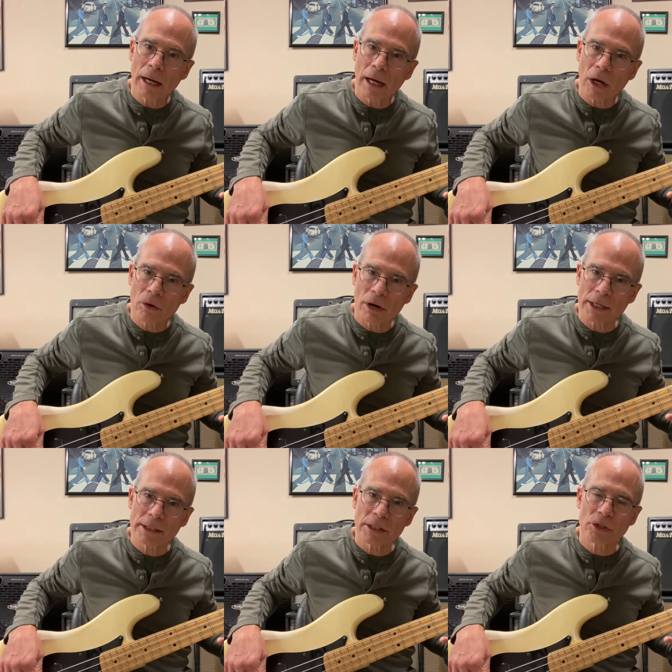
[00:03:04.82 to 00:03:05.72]

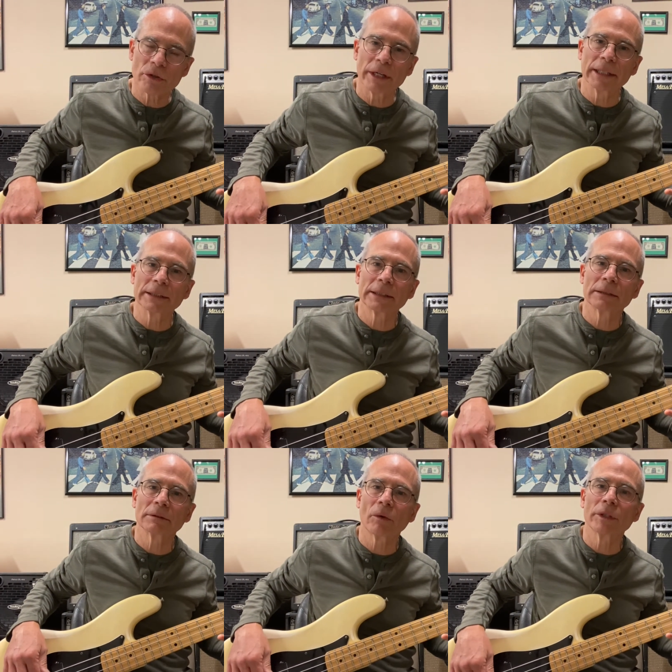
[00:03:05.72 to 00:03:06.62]
across the strings,
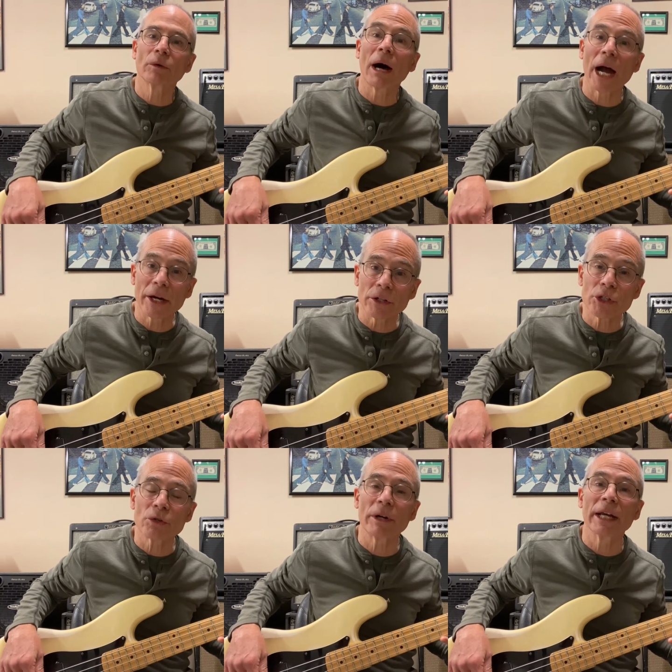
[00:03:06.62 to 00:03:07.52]
going to a higher
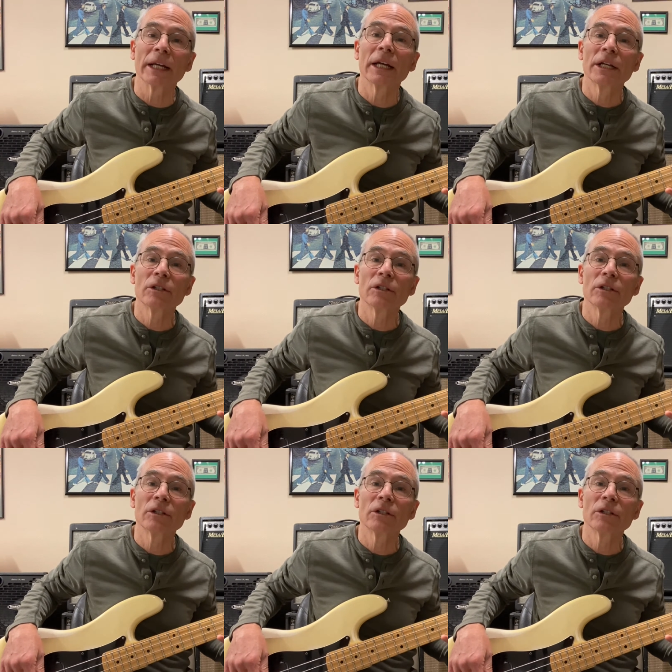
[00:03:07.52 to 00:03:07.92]
string